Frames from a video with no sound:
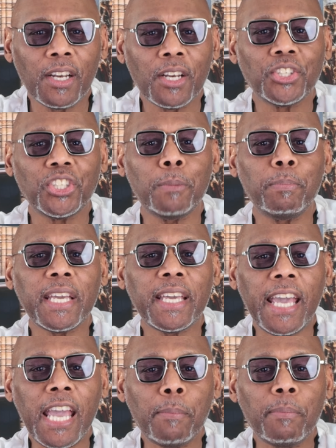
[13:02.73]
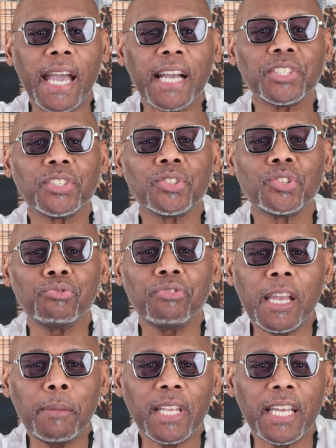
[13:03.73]
she became
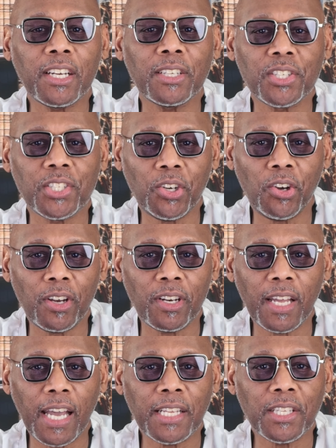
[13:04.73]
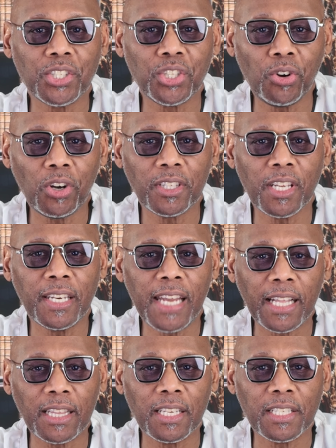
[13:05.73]
extremely concerned and took the
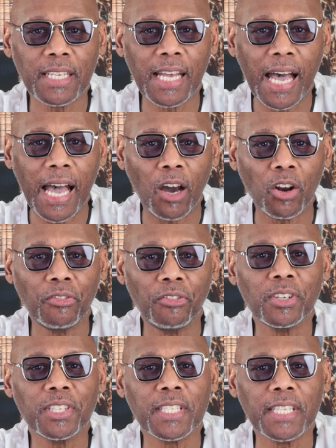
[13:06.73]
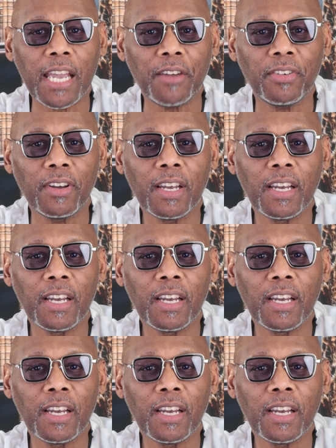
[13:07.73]
necklace out of her safe